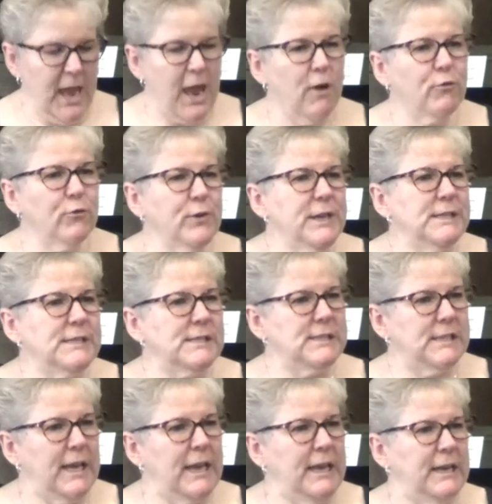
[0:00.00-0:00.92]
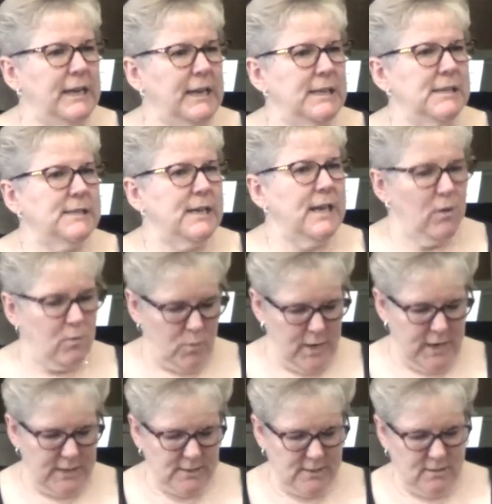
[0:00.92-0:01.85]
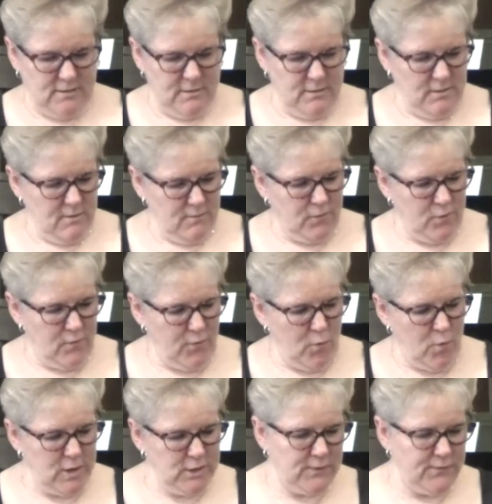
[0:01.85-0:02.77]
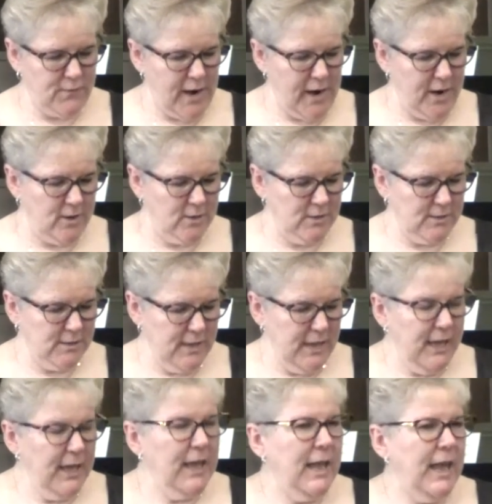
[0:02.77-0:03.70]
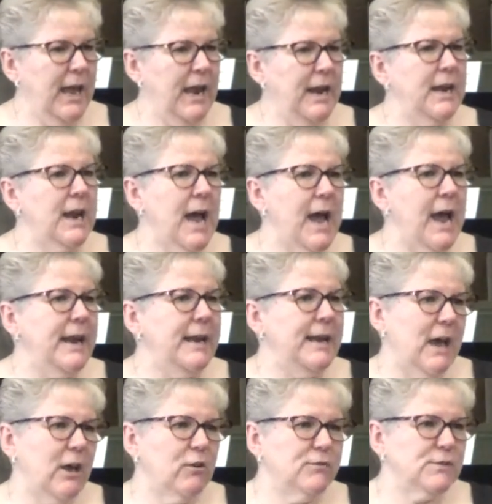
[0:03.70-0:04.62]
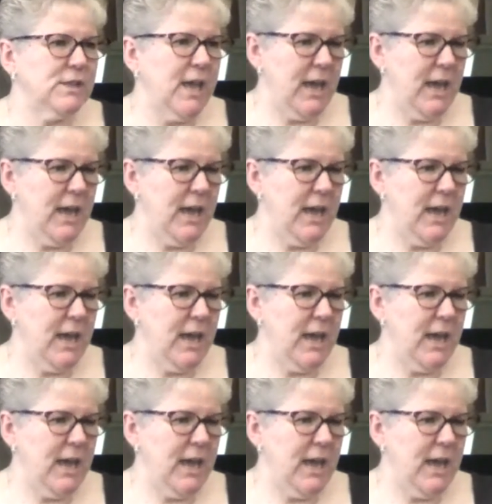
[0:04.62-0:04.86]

Every state is at risk for forest fires, and nine out of